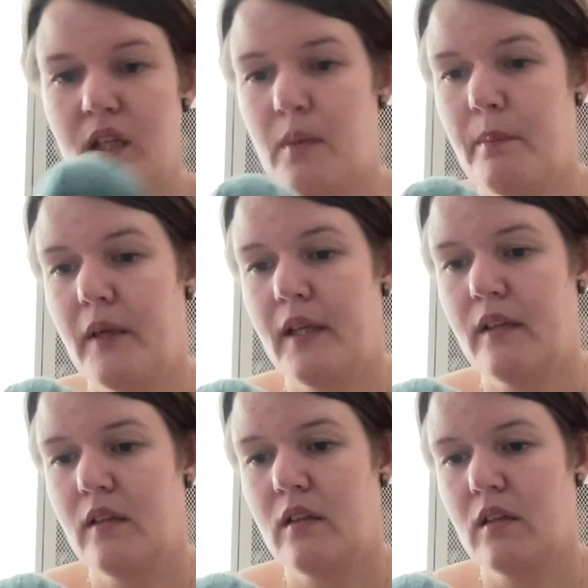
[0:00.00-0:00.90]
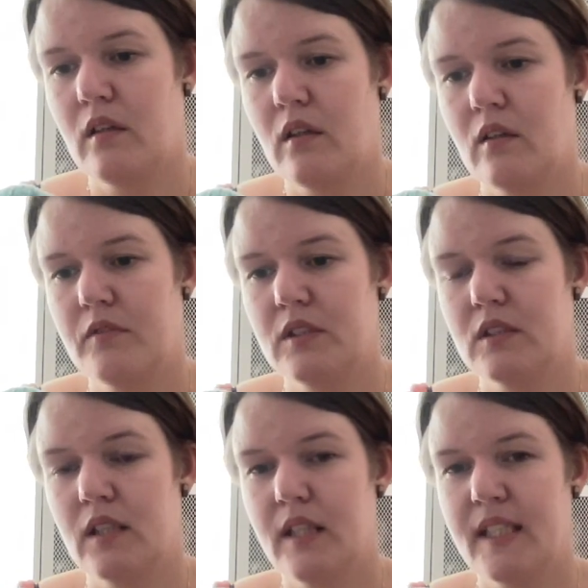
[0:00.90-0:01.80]
I made out of it.
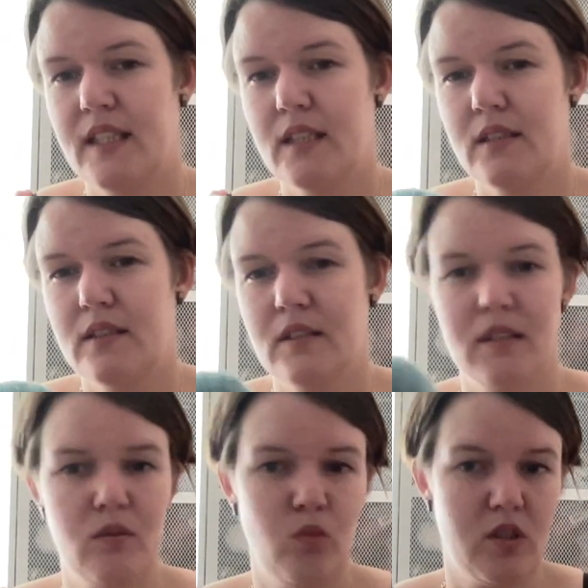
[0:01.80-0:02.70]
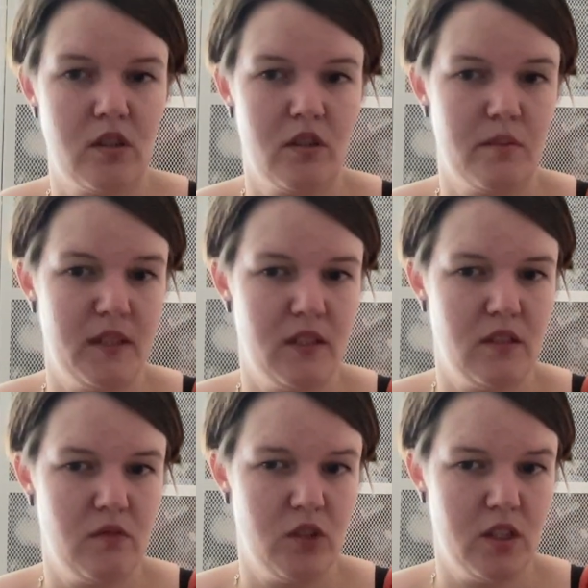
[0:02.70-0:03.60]
I didn't wash my
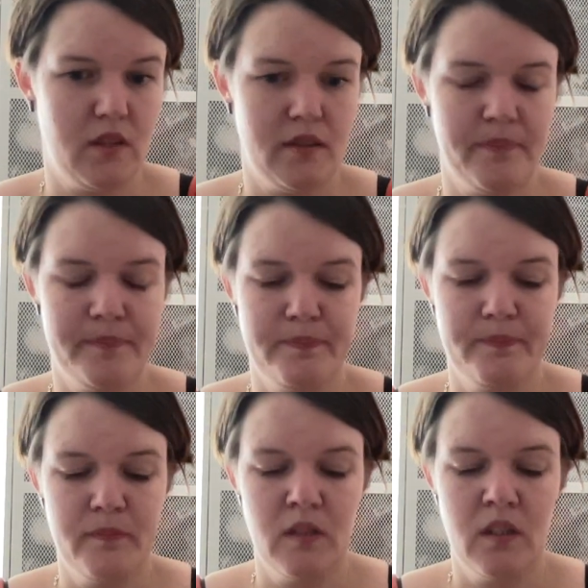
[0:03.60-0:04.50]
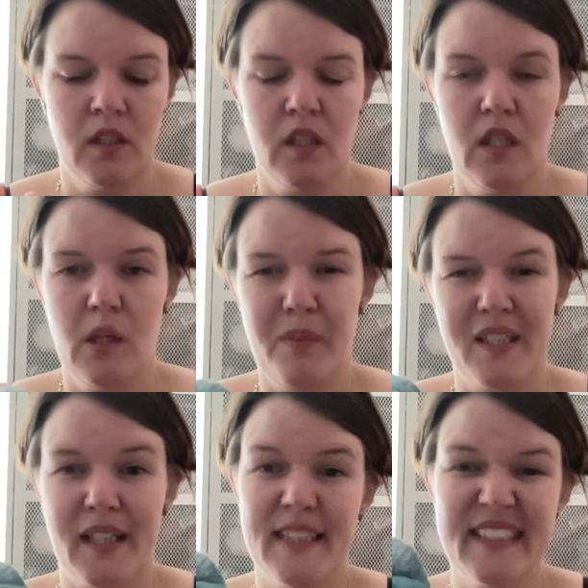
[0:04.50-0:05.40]
swatch yet, but
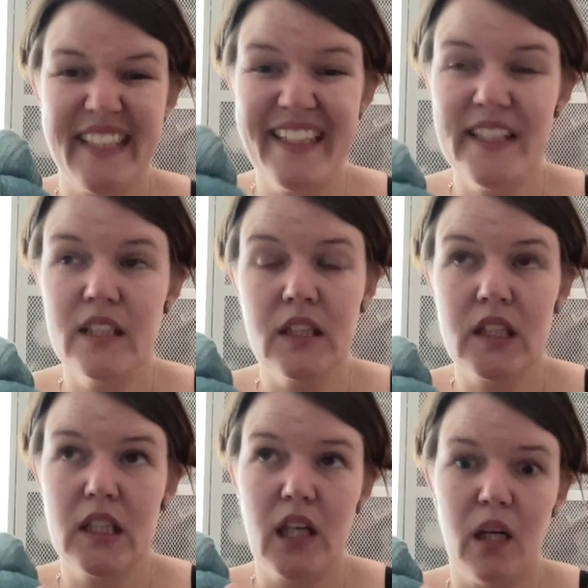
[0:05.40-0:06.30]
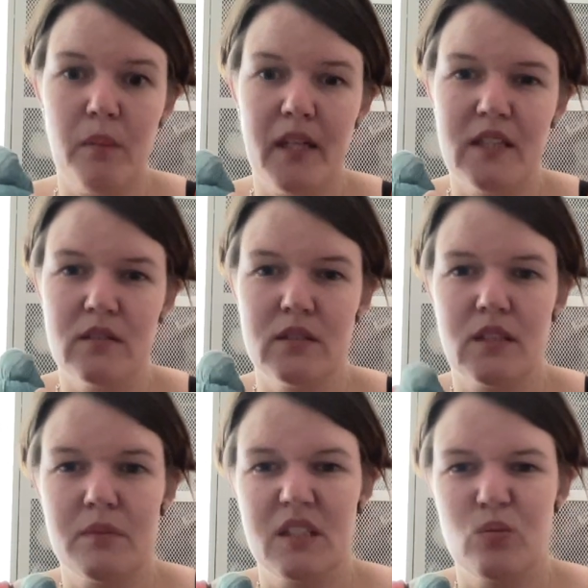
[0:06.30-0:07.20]
I think I might do
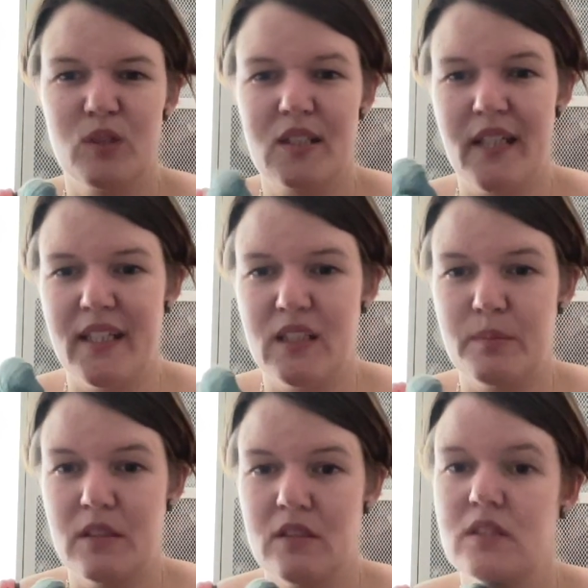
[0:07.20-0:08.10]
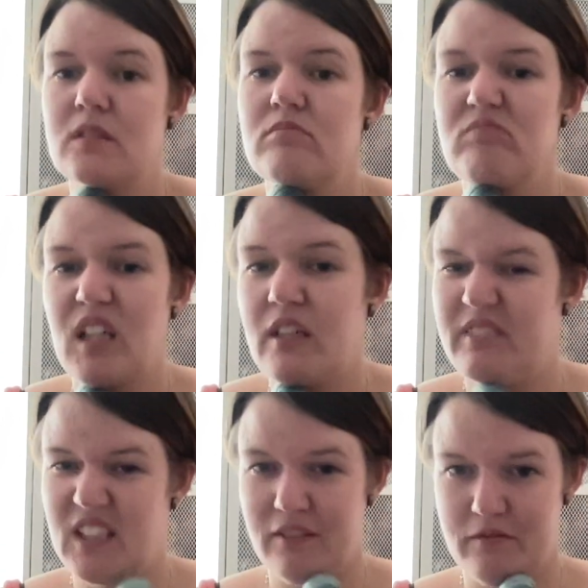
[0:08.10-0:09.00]
something with lace because I have
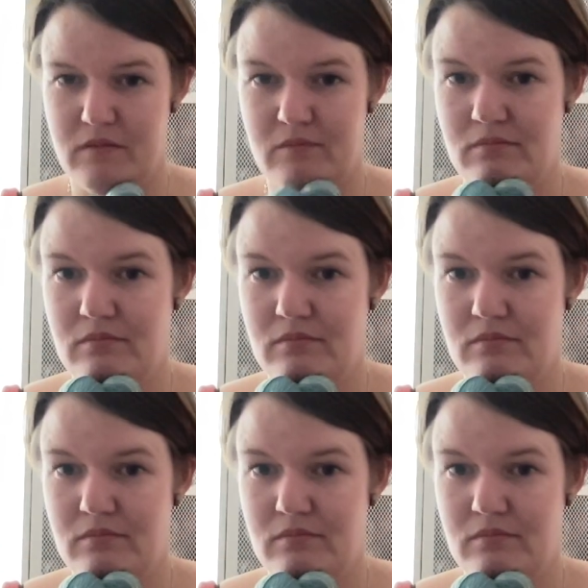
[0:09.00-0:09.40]
enough